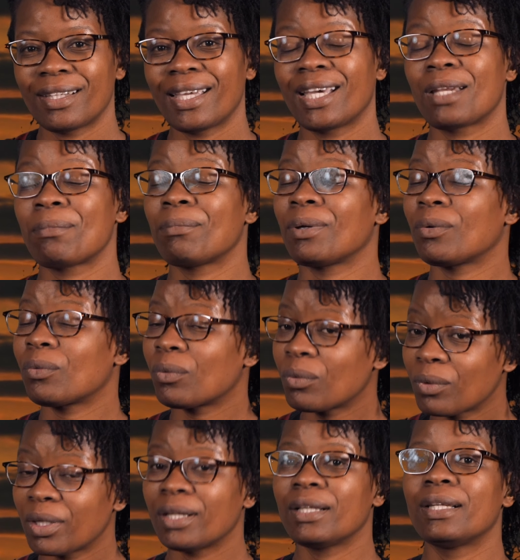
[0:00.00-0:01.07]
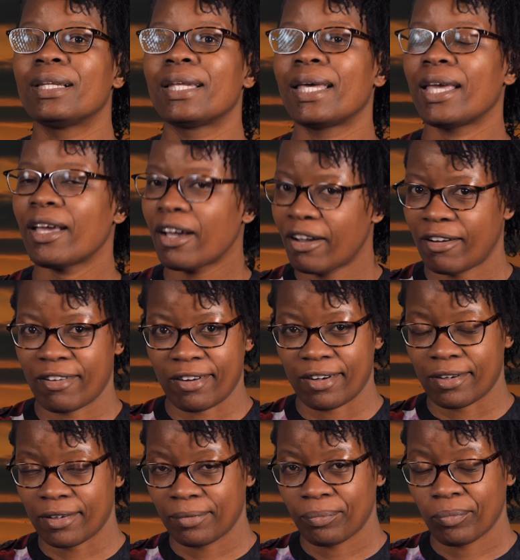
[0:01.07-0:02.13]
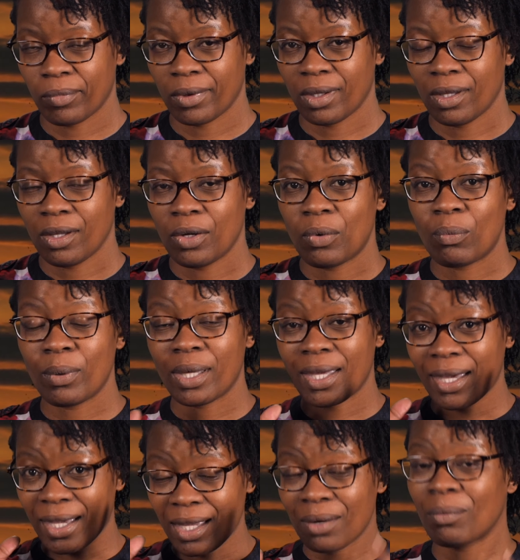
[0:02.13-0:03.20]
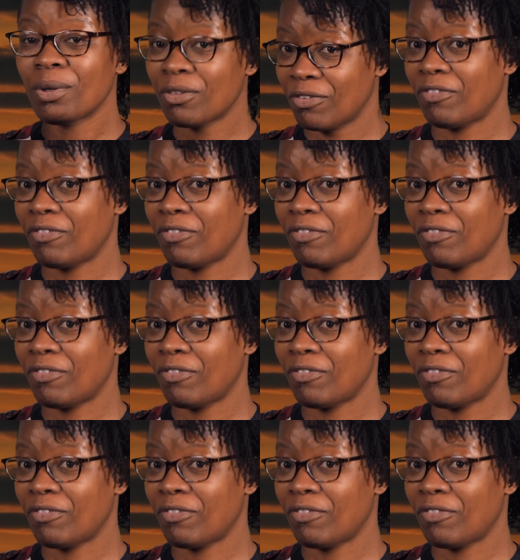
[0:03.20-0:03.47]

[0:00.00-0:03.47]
can be really hard, we can, with